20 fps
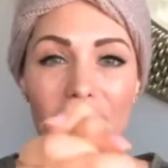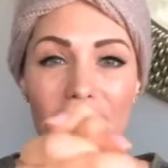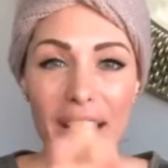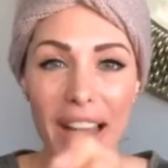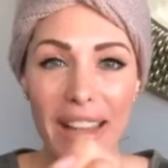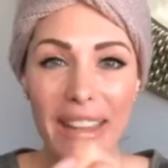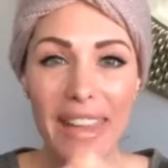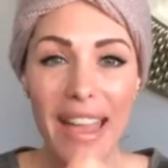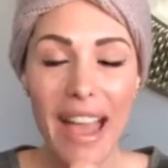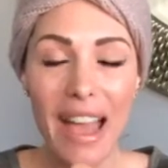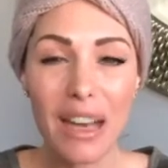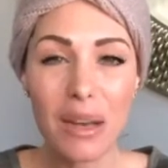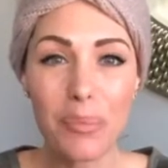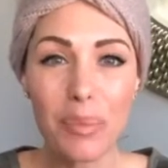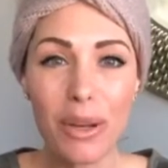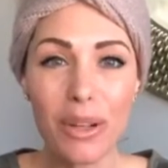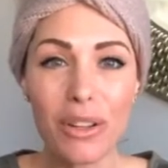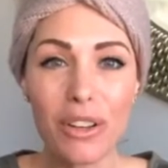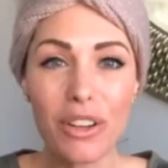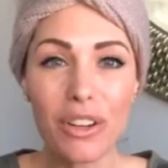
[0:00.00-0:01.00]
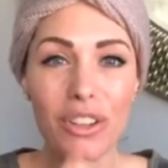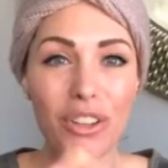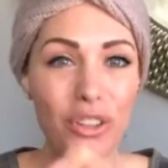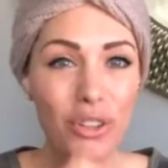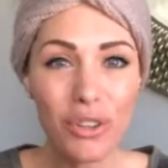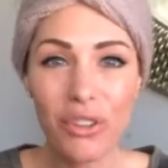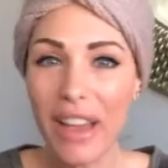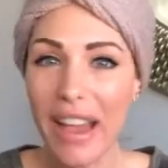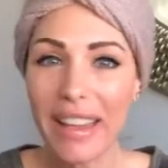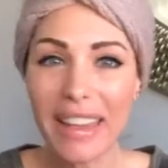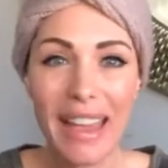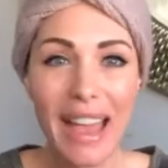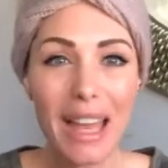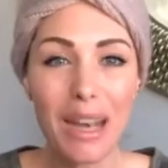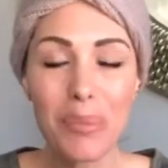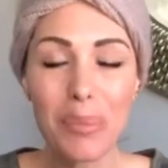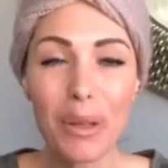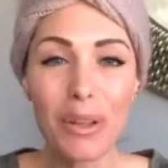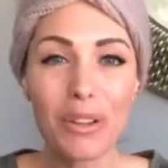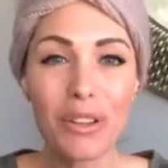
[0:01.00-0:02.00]
that caterpillar, you're that
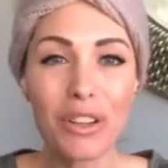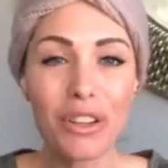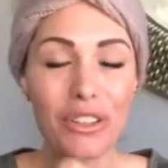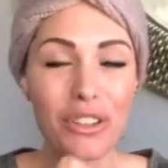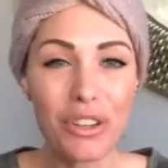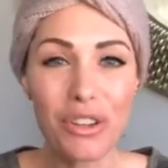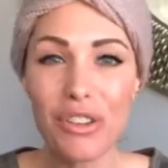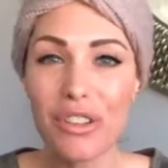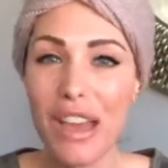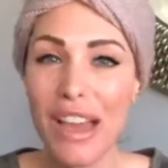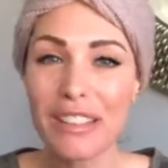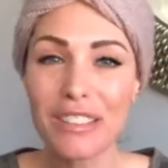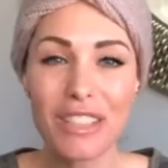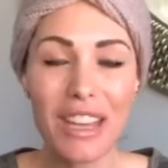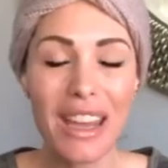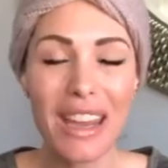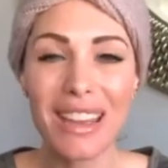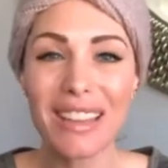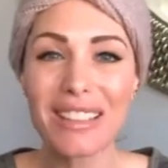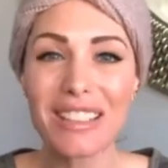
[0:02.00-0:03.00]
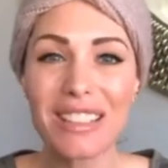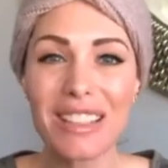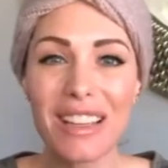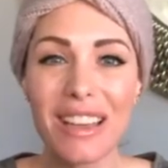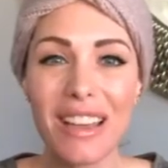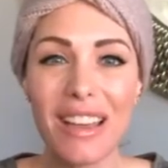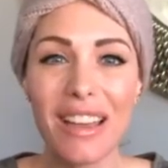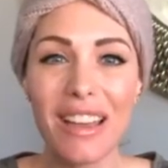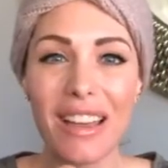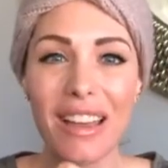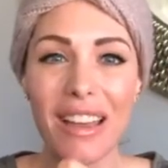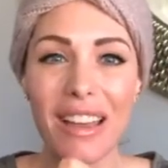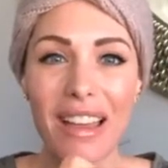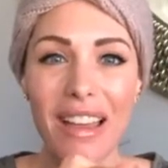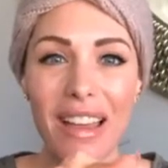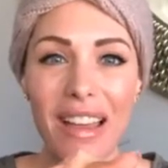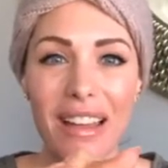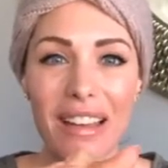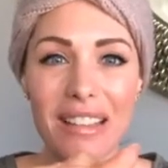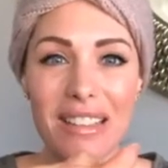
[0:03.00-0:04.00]
caterpillar and you're in that change,
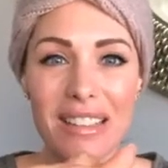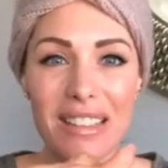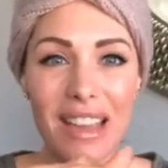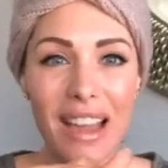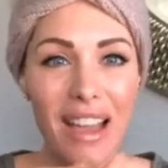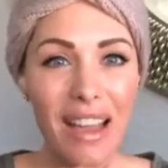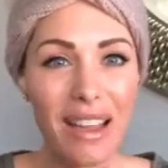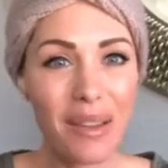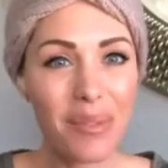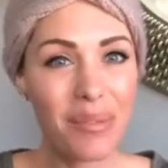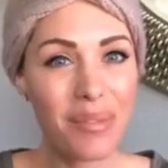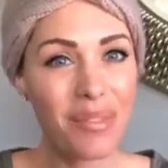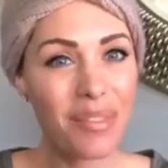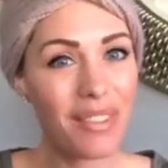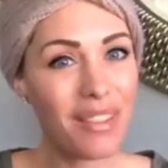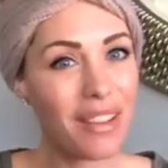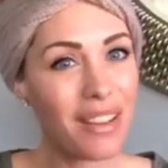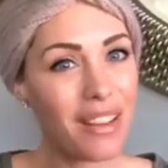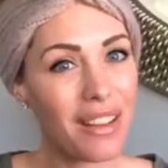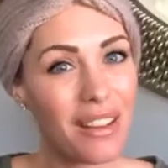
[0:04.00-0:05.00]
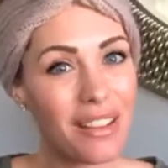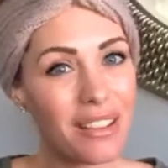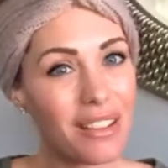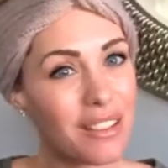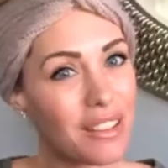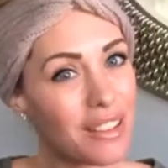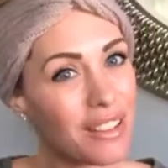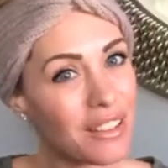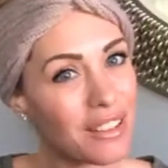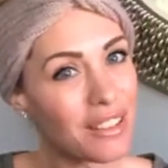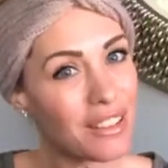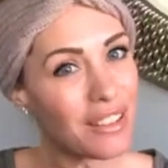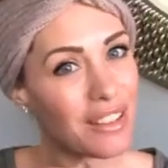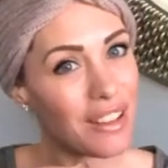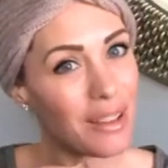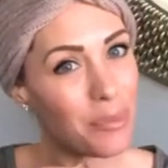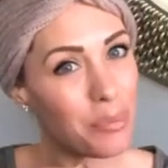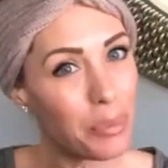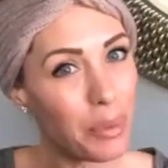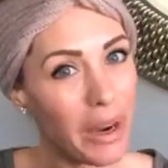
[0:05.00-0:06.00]
and it's time to
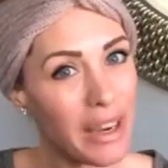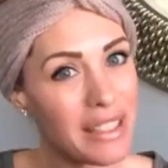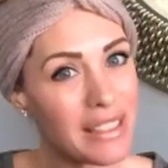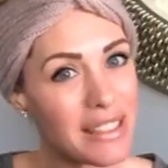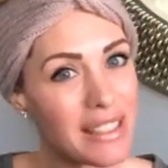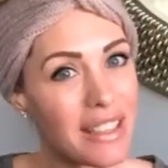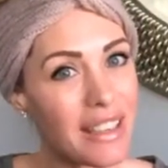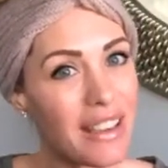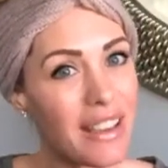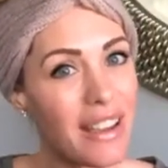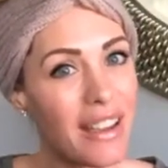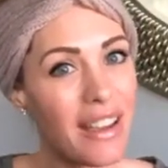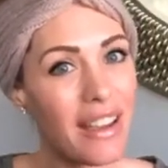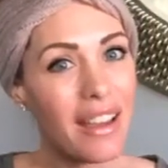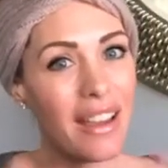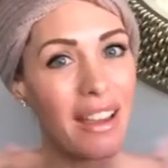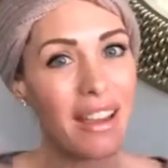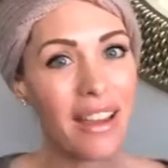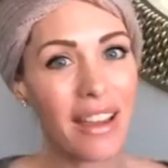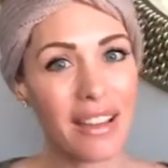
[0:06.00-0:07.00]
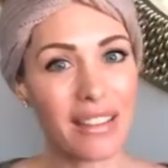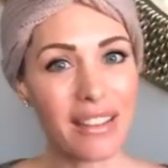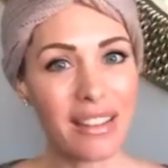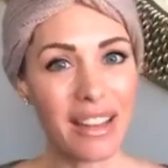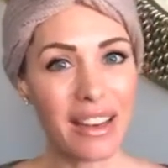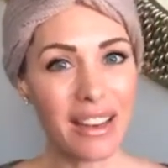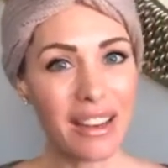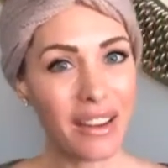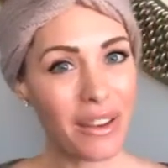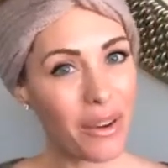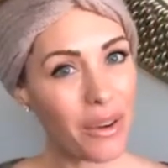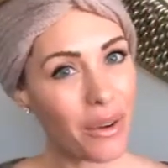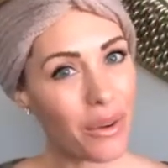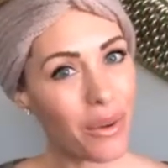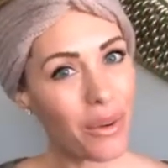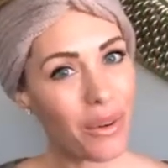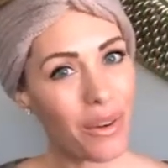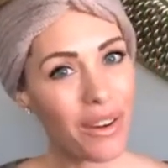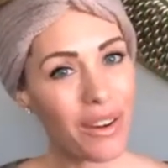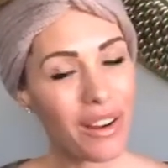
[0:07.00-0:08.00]
embrace it and let it
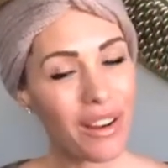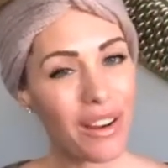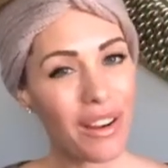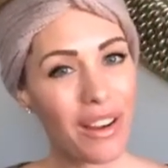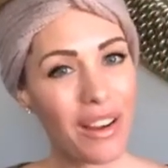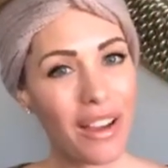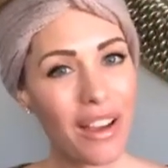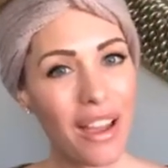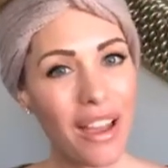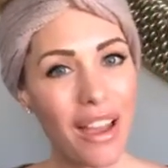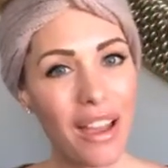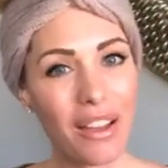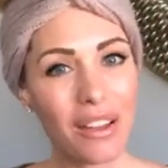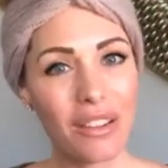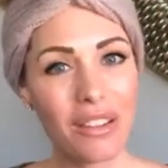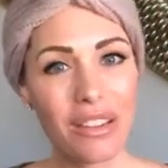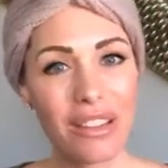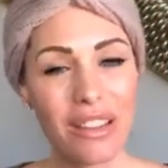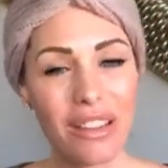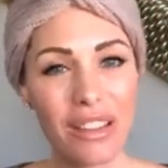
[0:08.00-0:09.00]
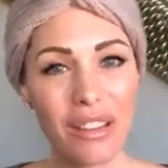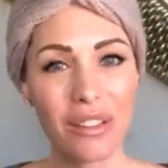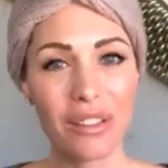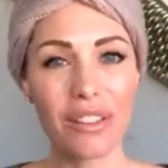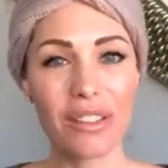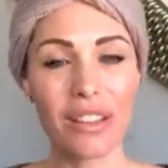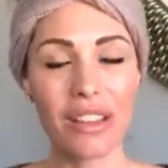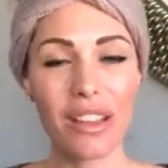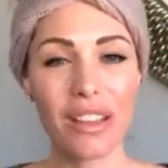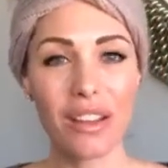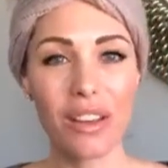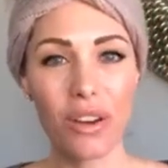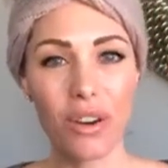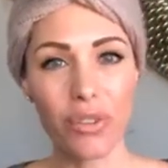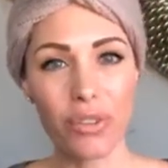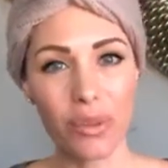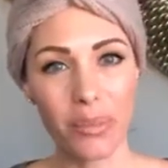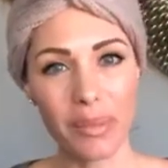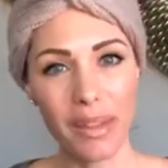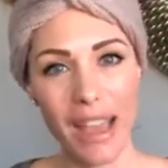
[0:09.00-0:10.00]
go. And literally go
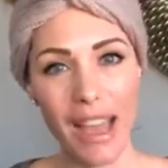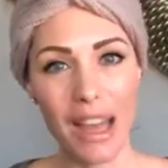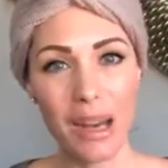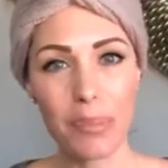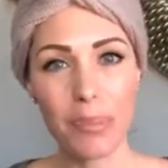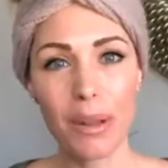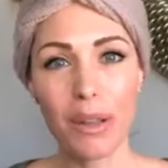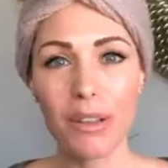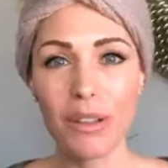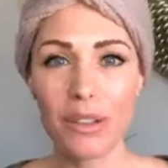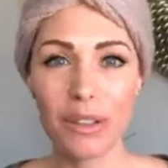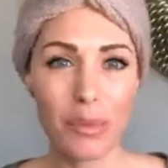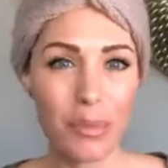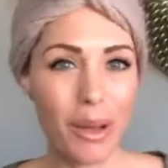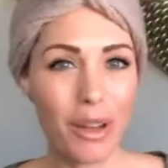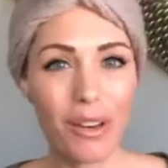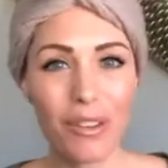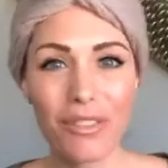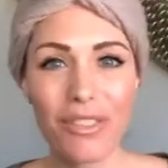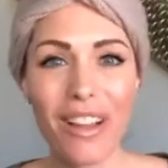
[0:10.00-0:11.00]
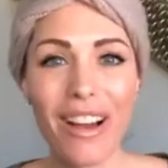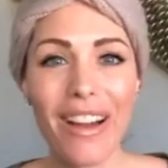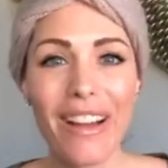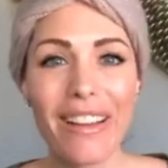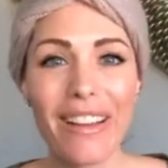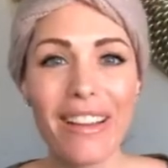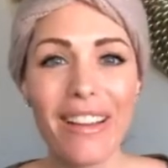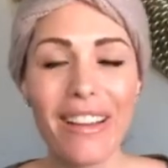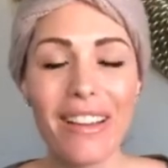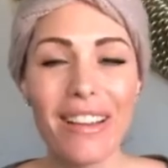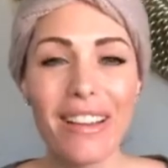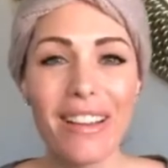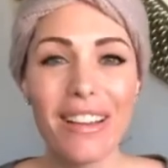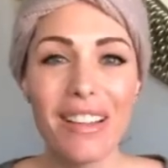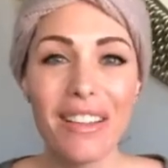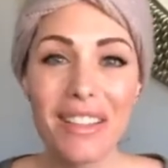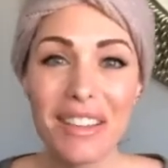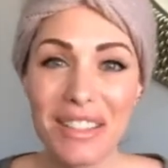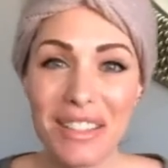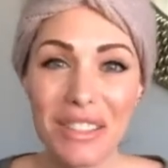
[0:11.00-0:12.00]
from caterpillar to butterfly.
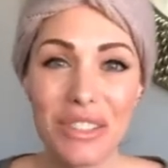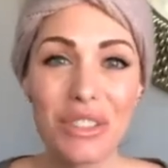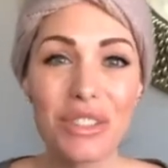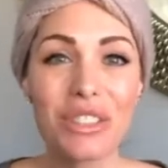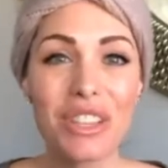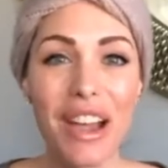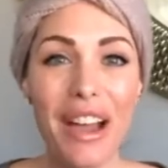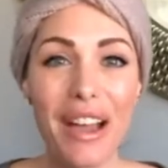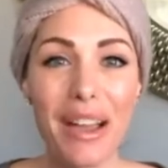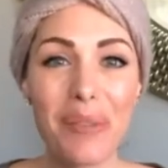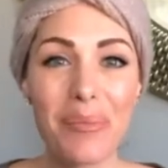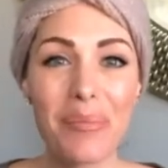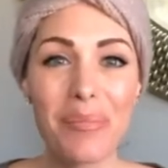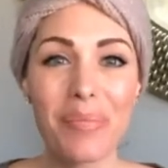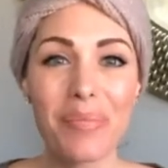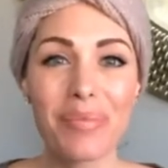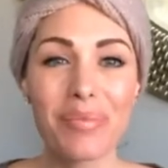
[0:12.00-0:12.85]
This is your time.